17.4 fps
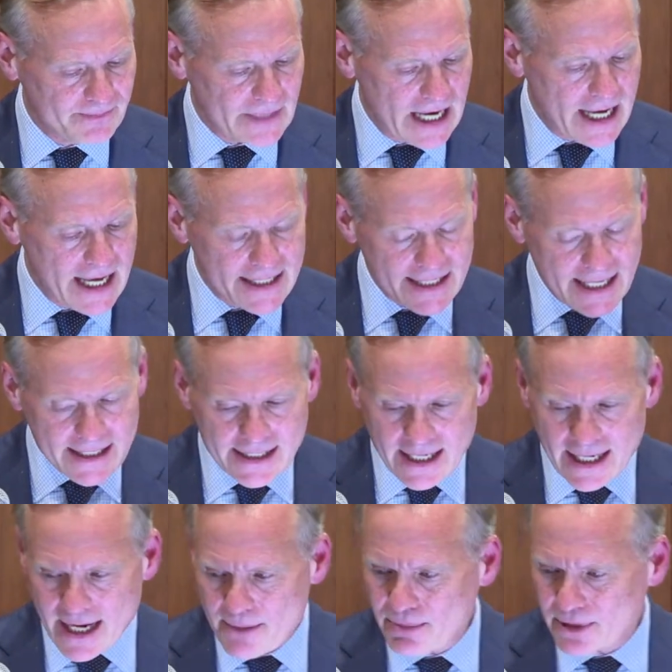As I
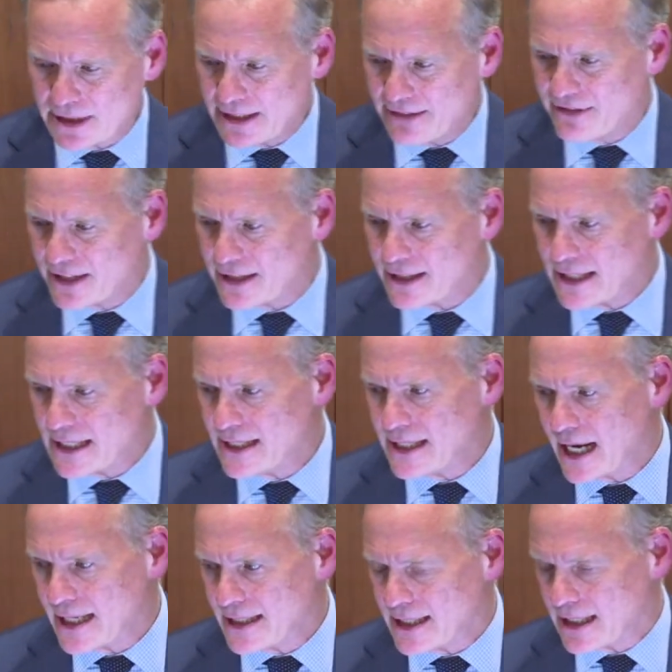said, I believe that these
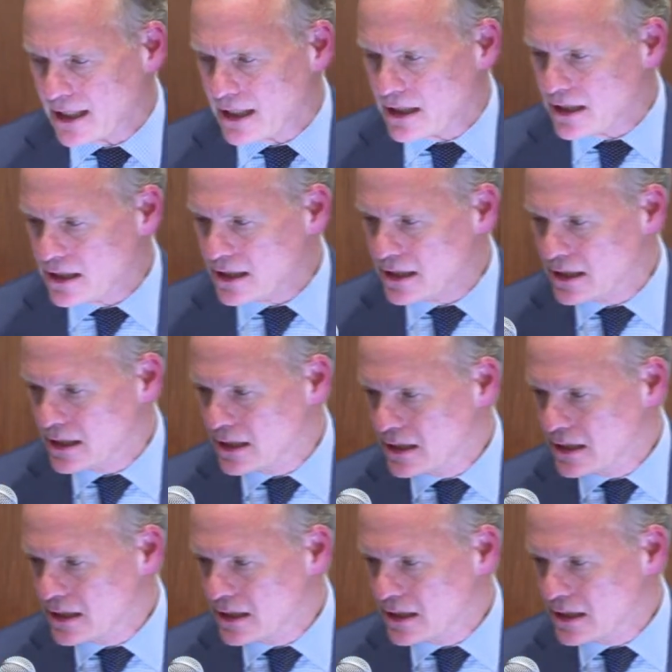ideas,